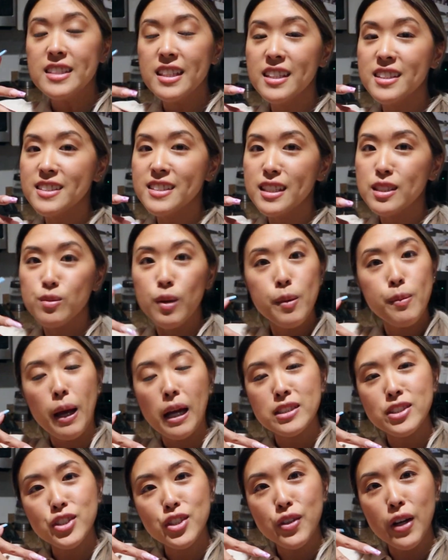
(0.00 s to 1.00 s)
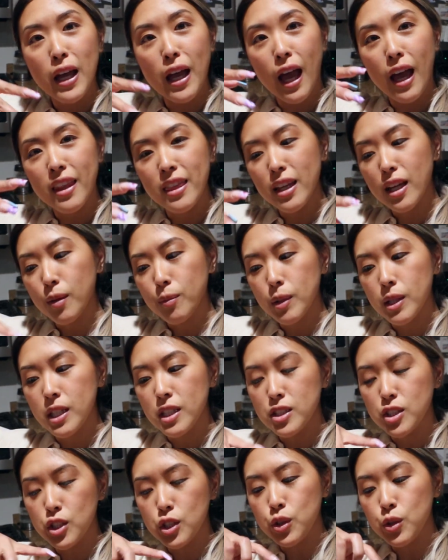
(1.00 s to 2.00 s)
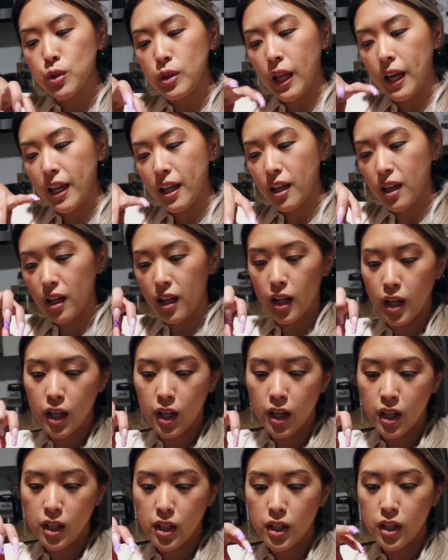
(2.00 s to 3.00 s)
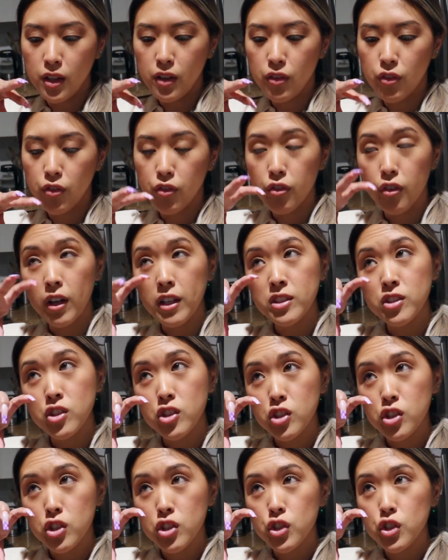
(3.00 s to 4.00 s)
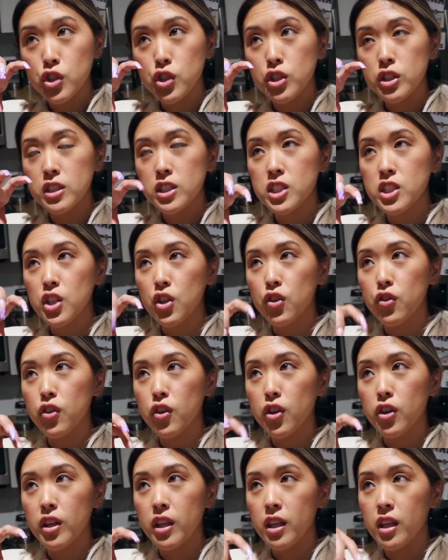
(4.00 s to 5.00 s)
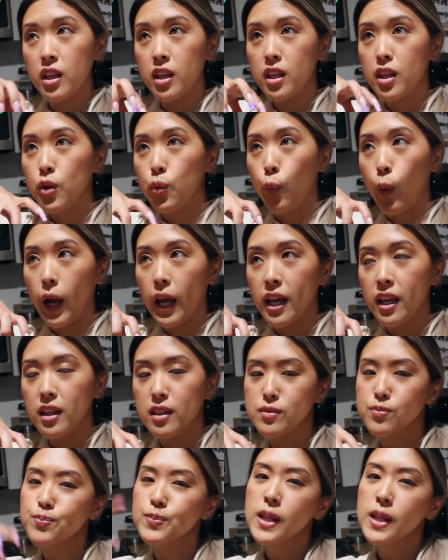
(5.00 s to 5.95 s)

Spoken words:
Since it's my Bachelorette, I think I'm gonna do like a French silvery white.